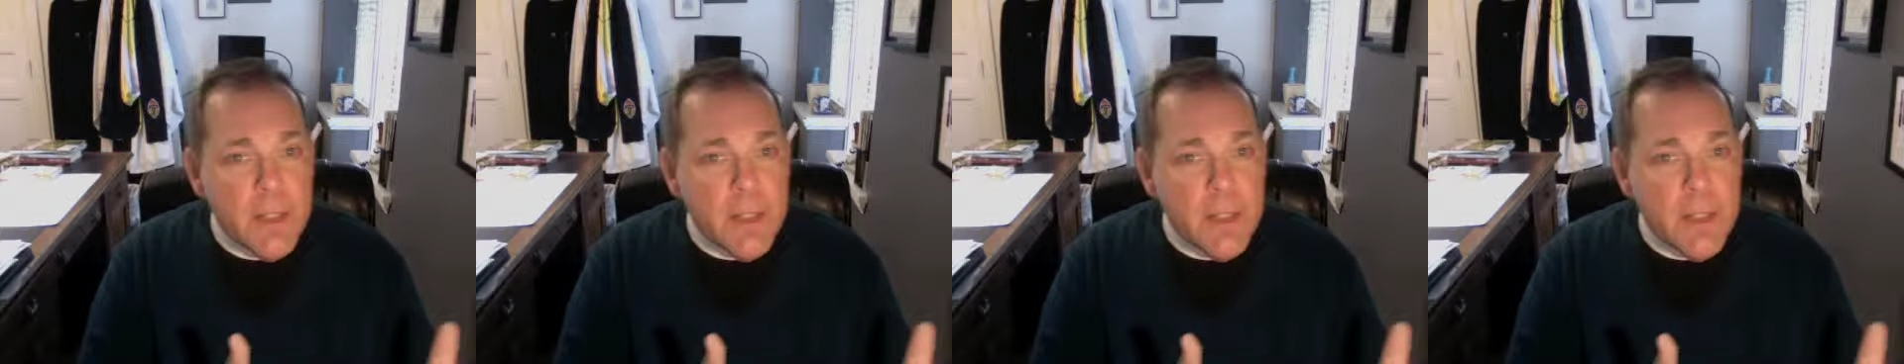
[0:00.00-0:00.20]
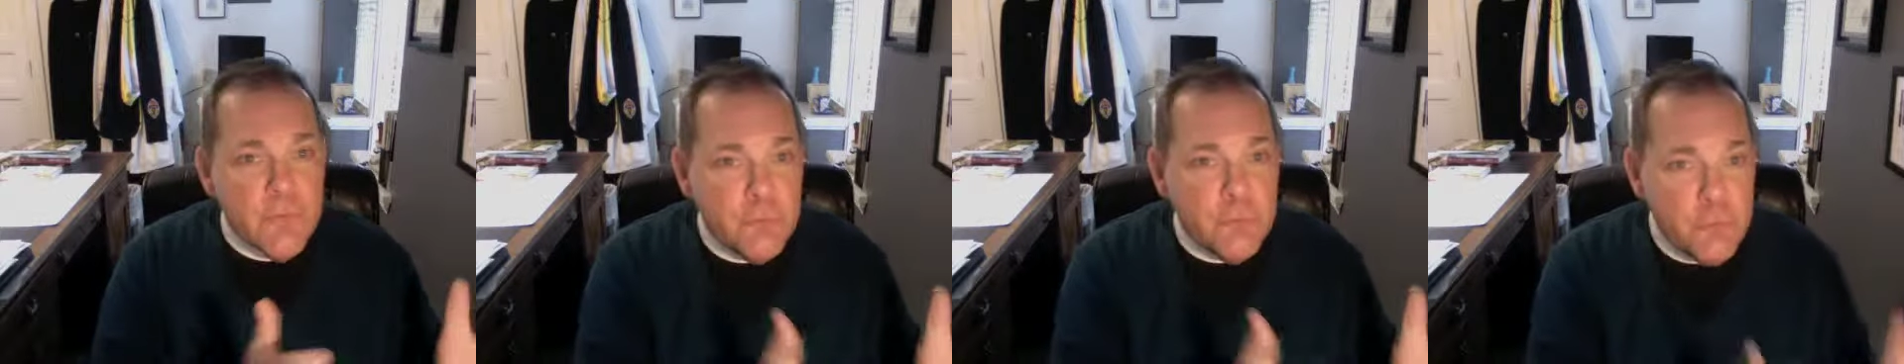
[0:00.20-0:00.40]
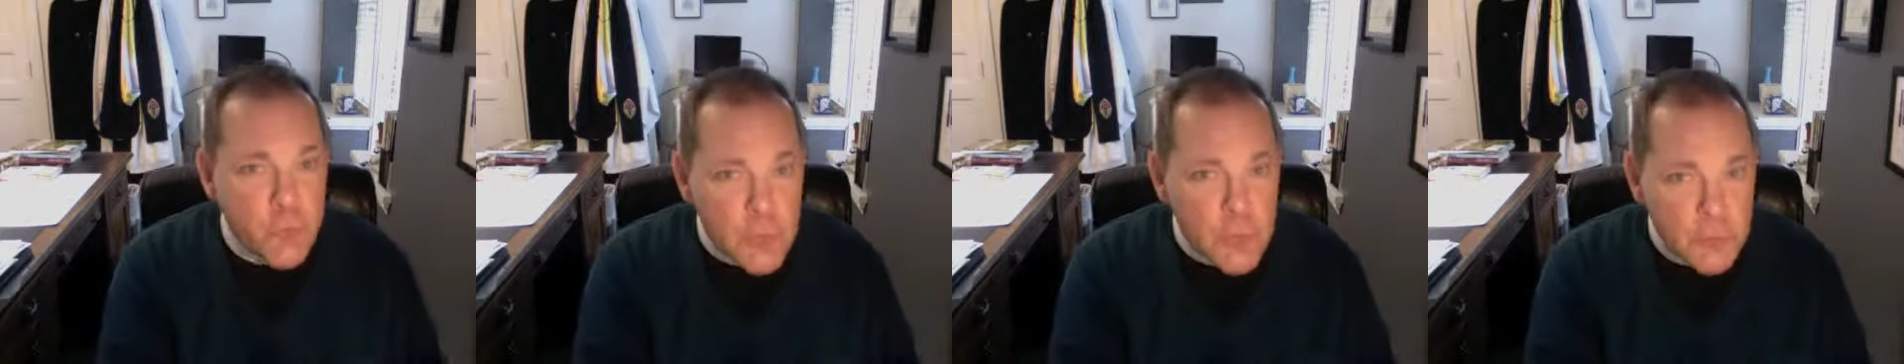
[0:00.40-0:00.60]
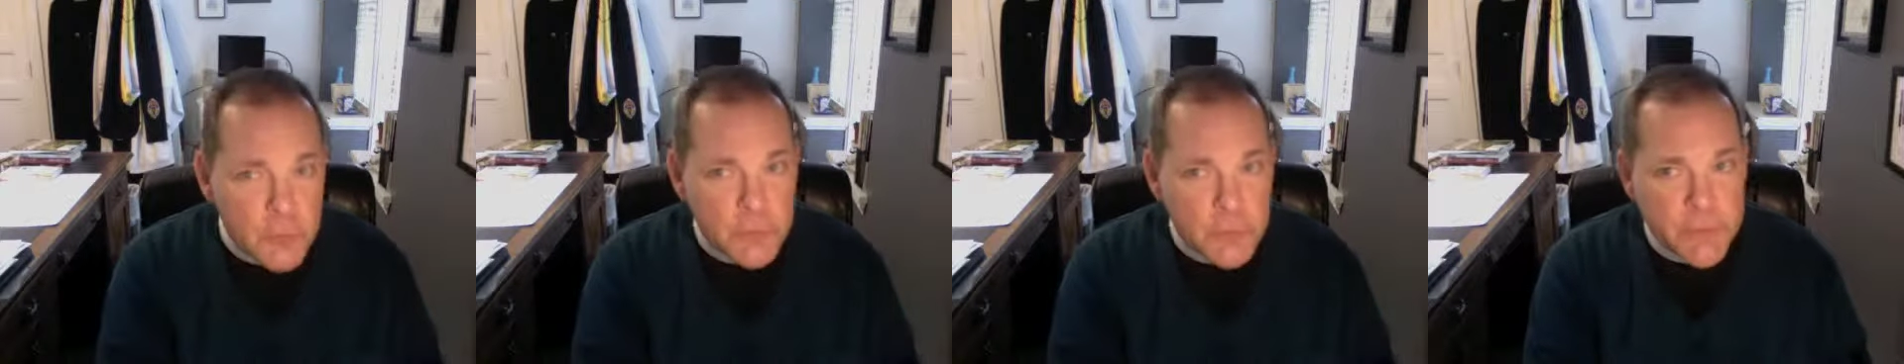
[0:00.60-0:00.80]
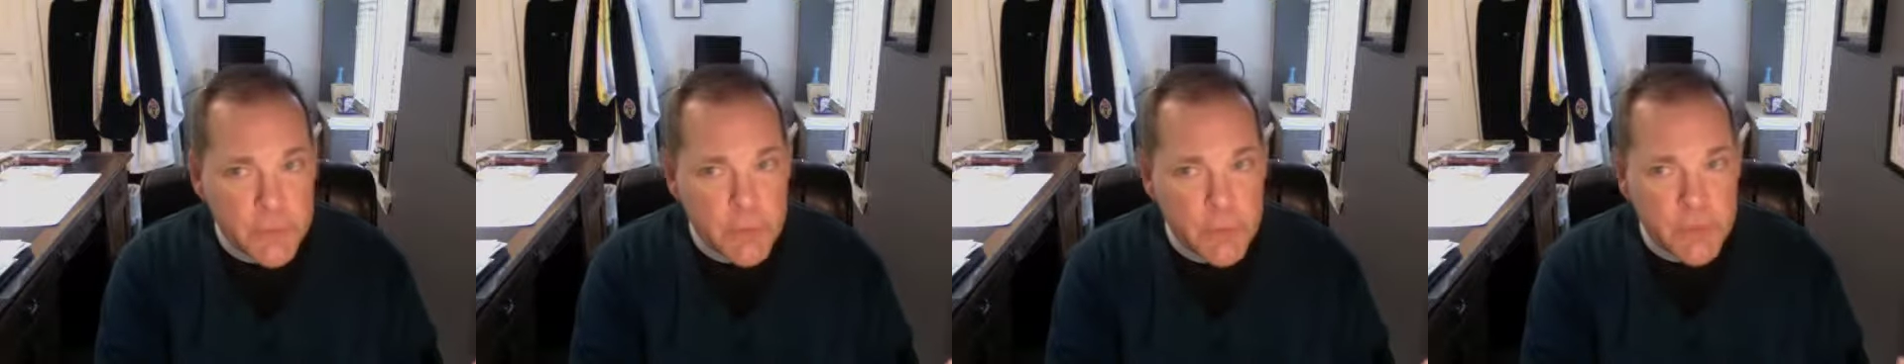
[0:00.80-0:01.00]
the
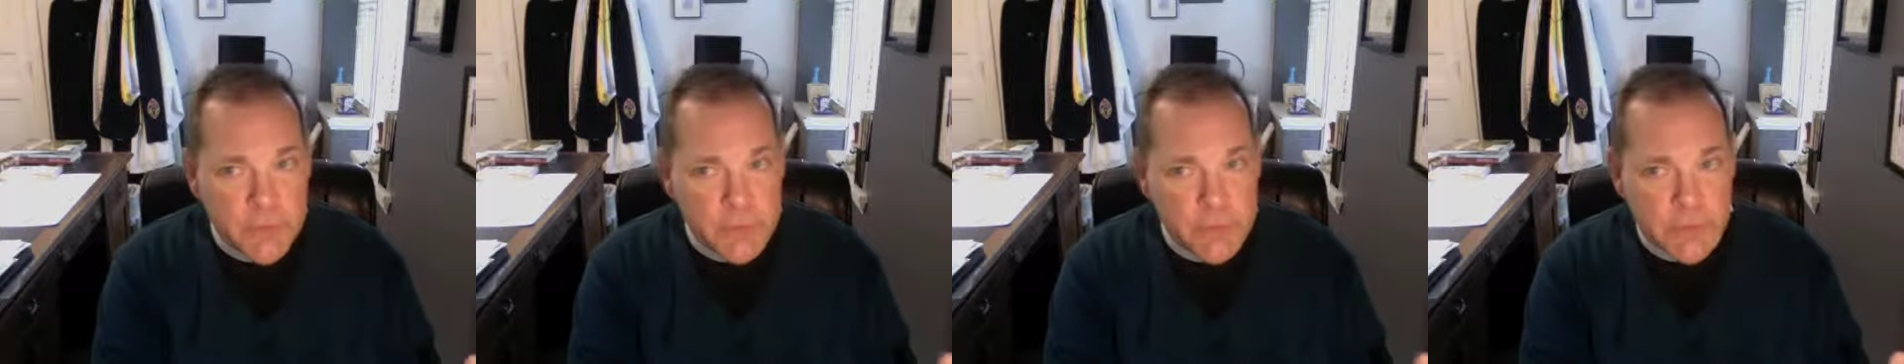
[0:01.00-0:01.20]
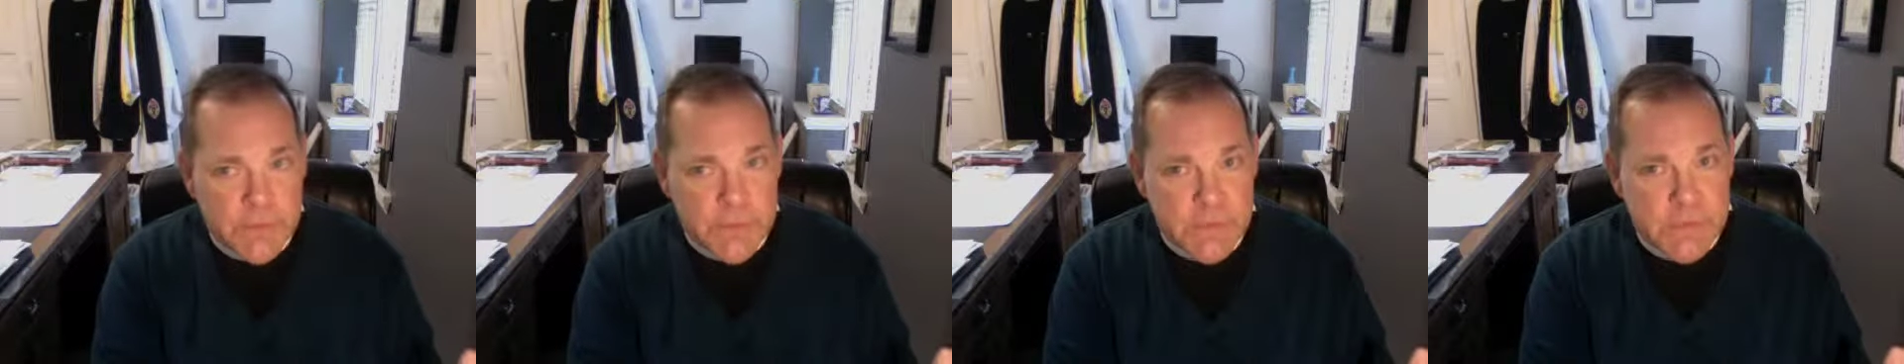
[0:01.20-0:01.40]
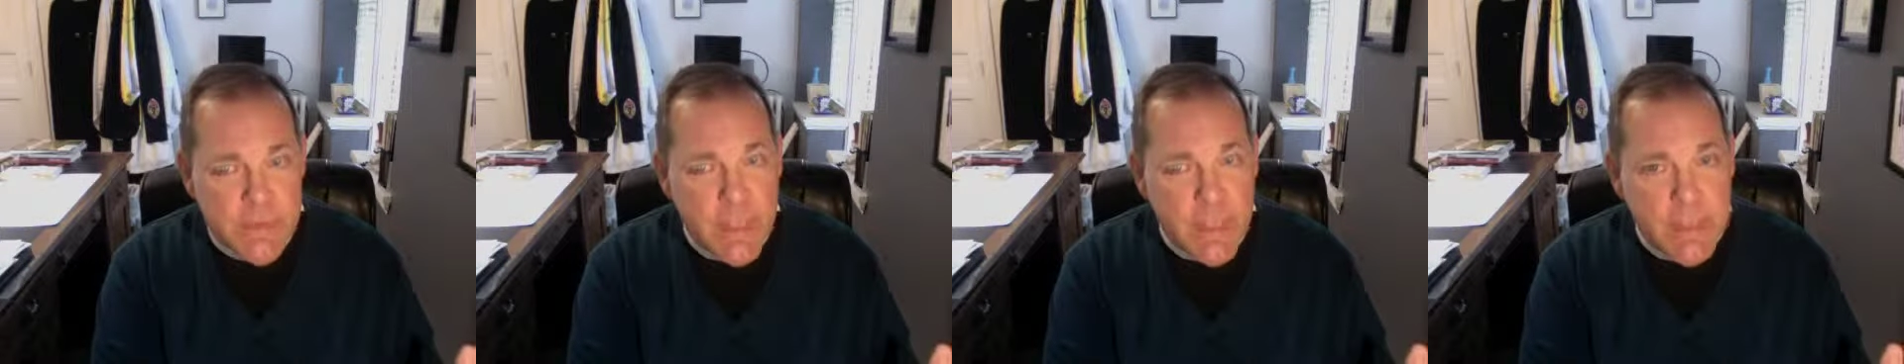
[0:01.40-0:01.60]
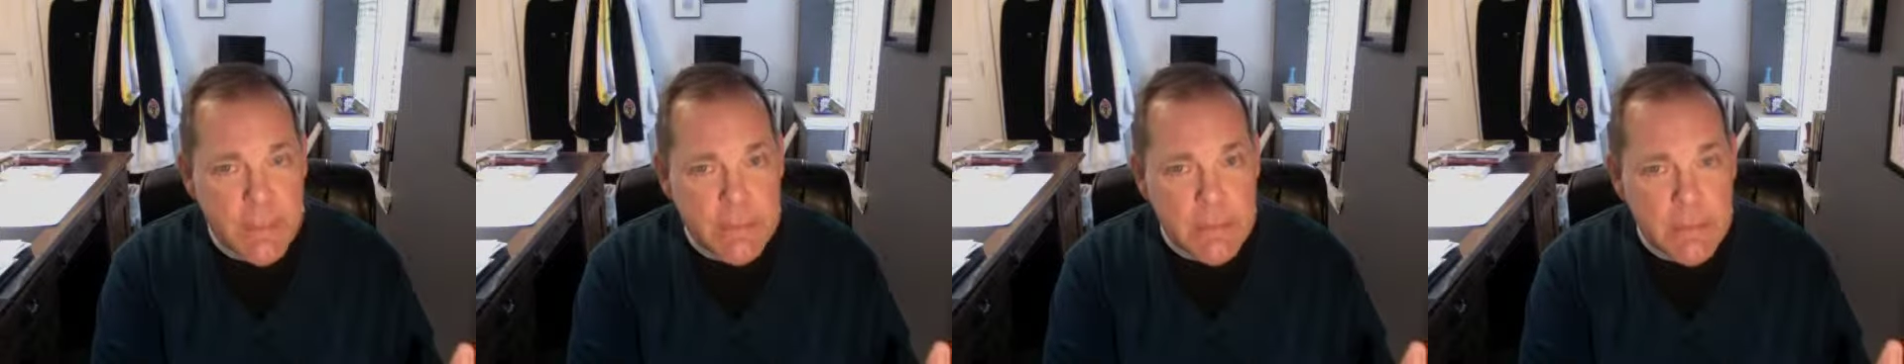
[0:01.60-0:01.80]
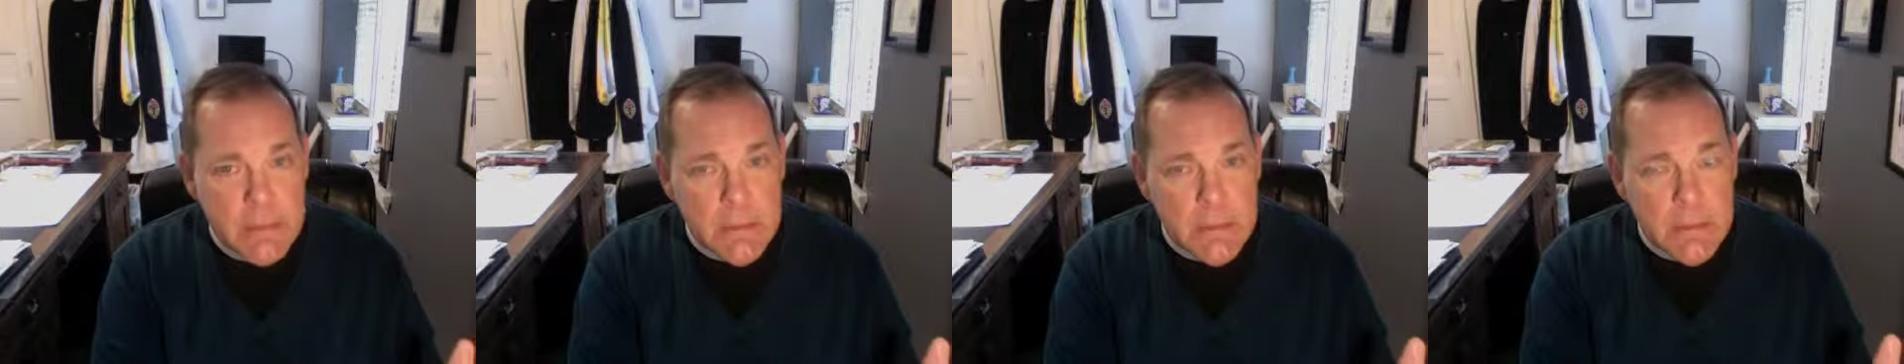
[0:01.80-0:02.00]
formal equivalence
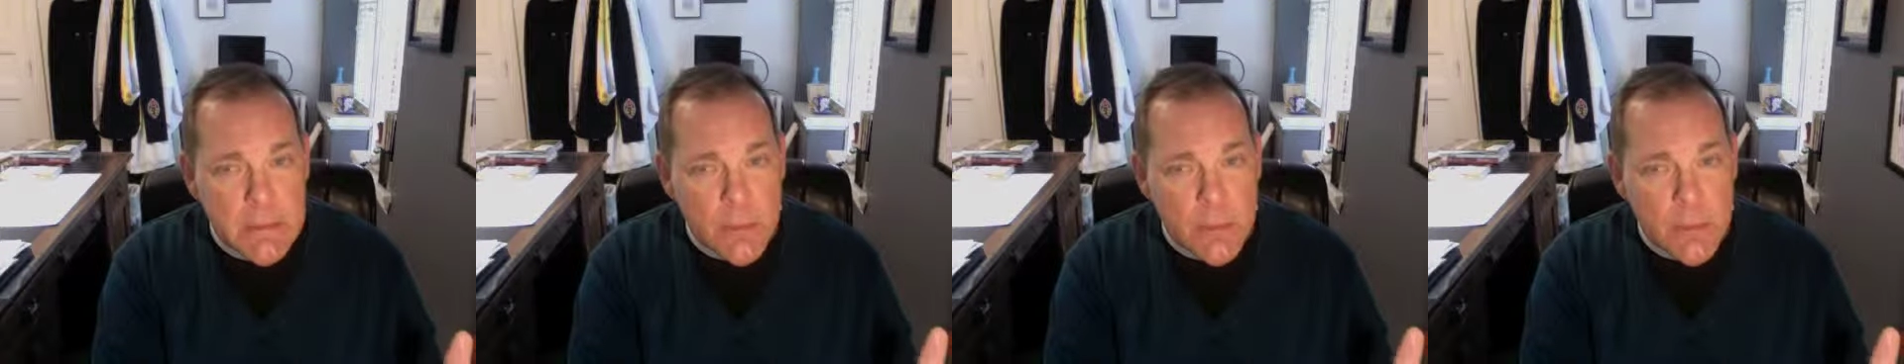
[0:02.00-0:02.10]
side,